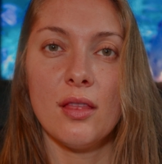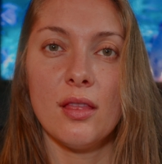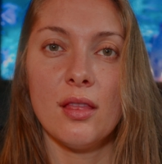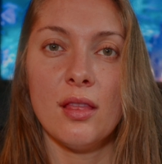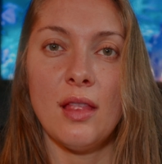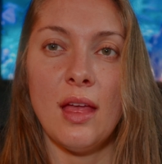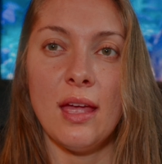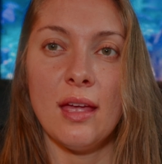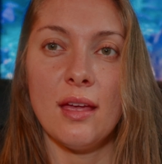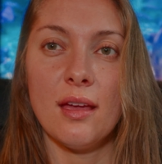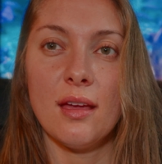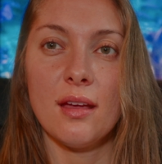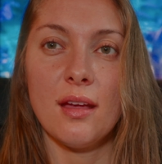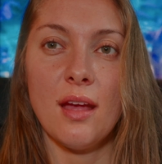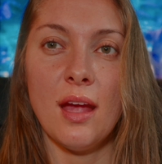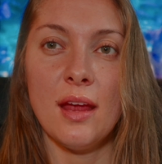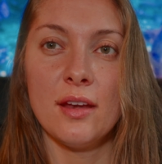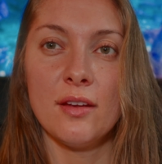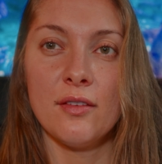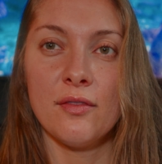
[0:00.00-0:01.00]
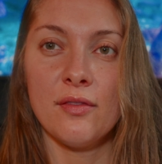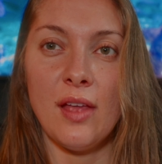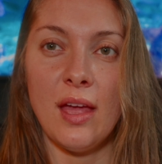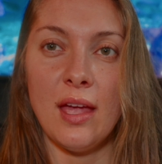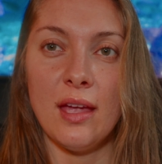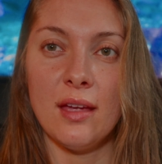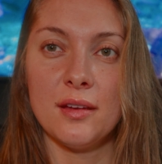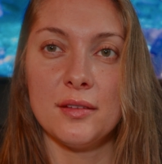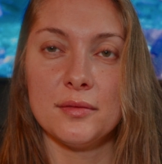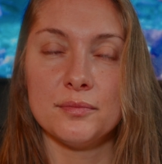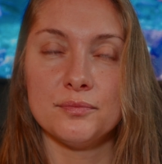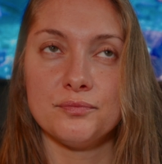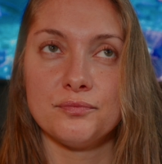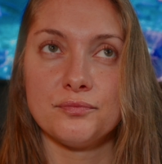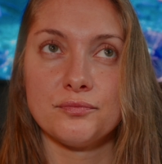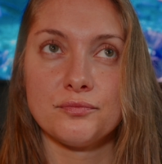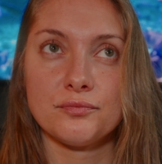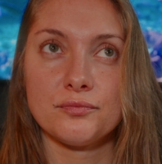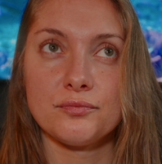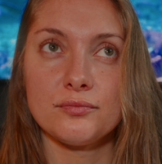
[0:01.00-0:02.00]
like kind of like,
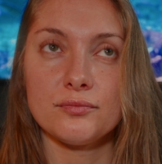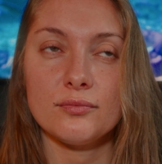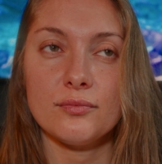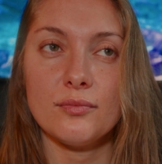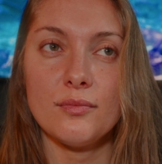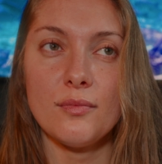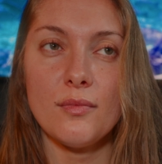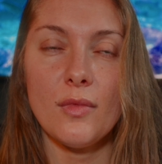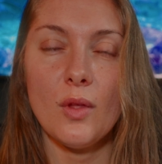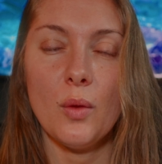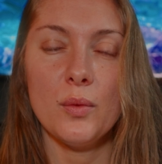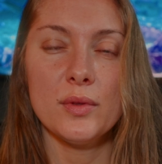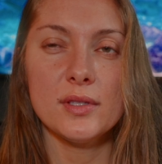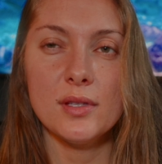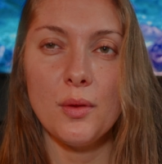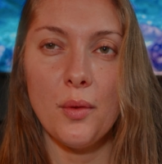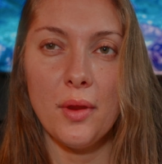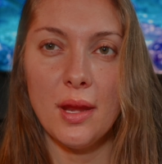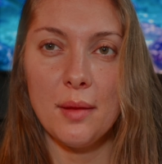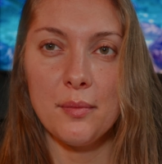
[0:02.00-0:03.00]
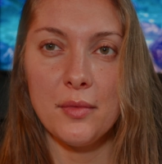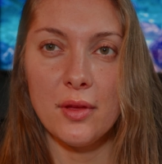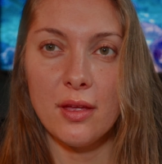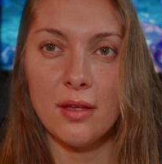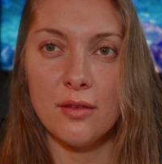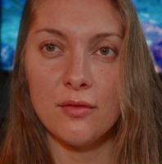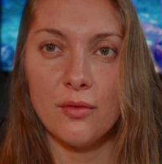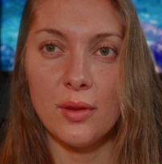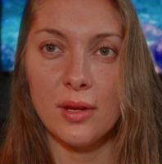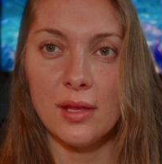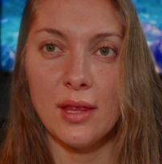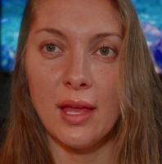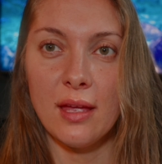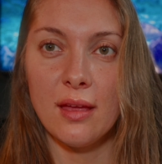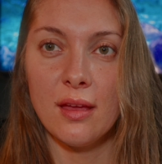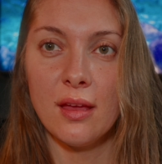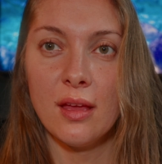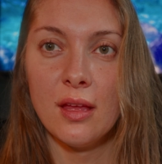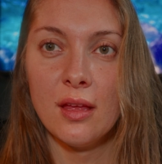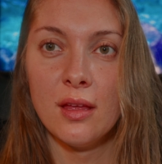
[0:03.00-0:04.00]
what's the word I'm looking for?
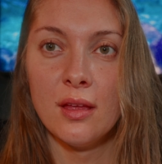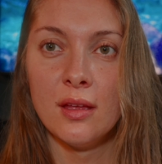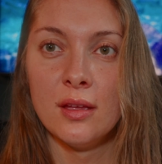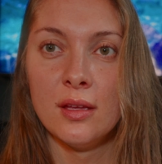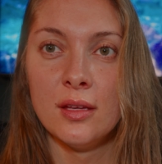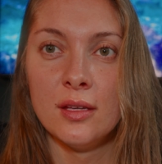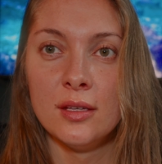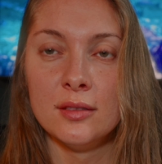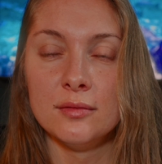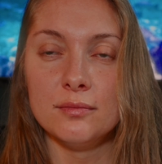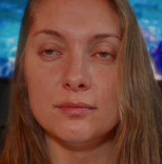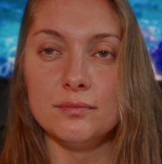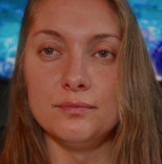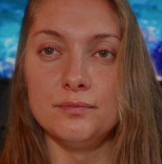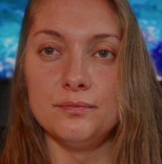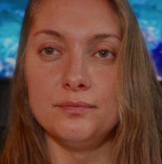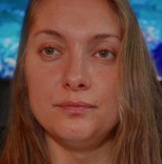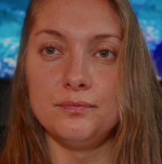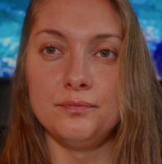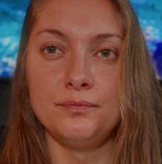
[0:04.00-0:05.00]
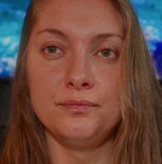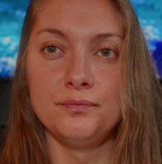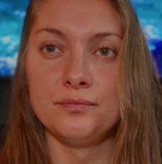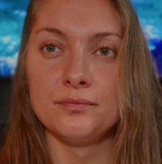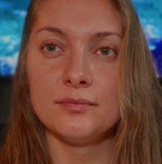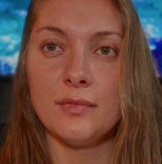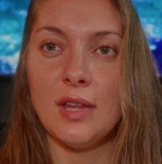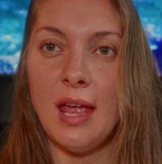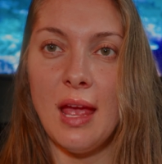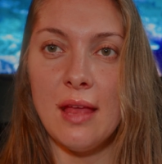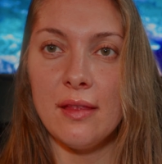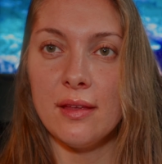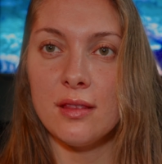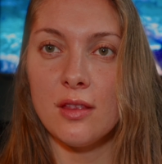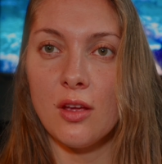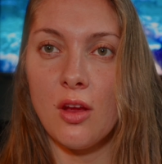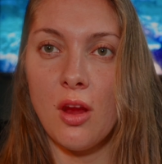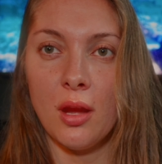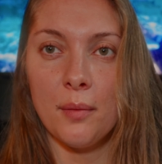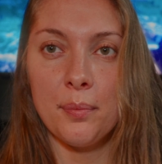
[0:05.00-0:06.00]
Like, yeah, like
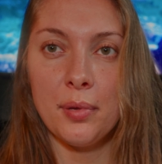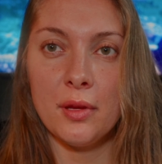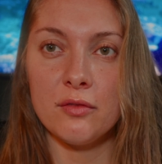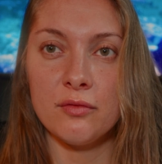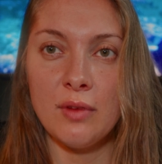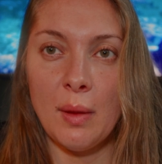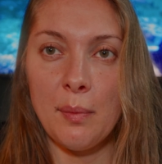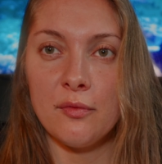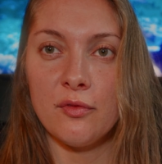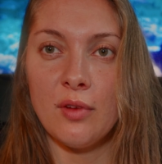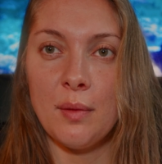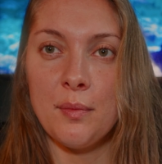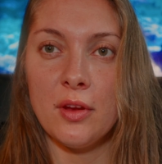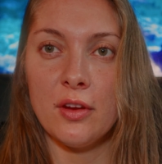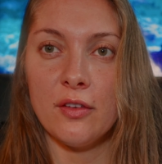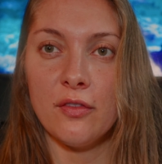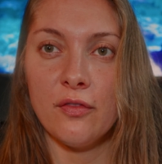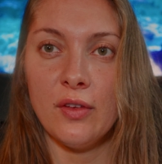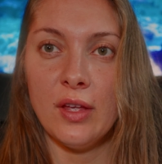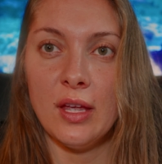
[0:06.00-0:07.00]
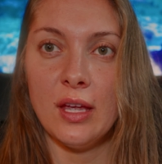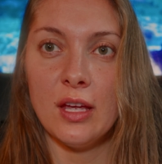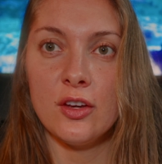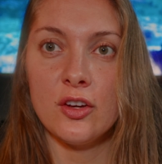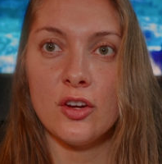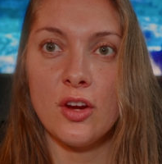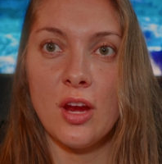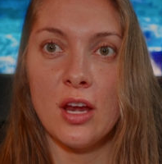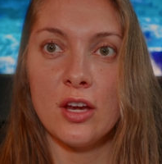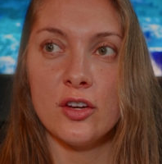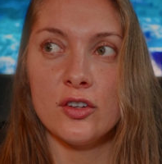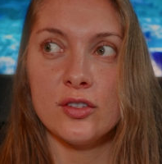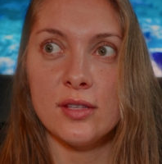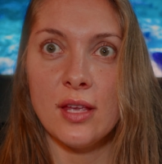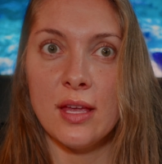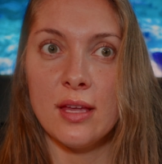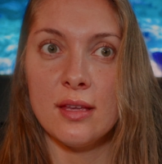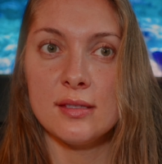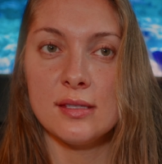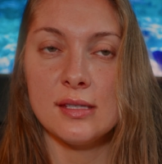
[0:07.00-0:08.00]
the carpet ripped from your feet and you're kind of just
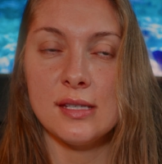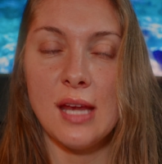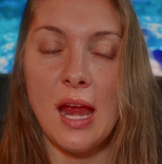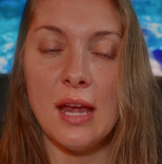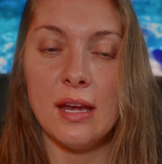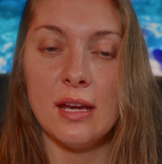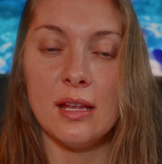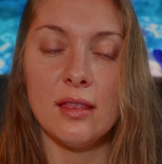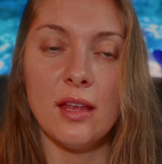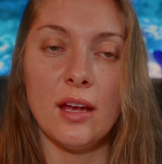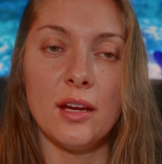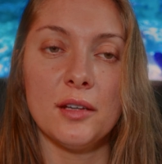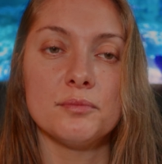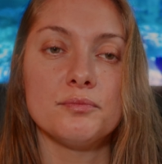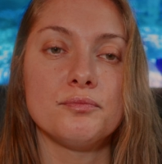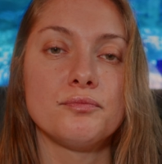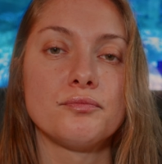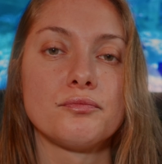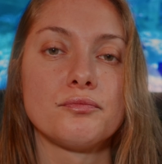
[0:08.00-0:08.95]
like standing there.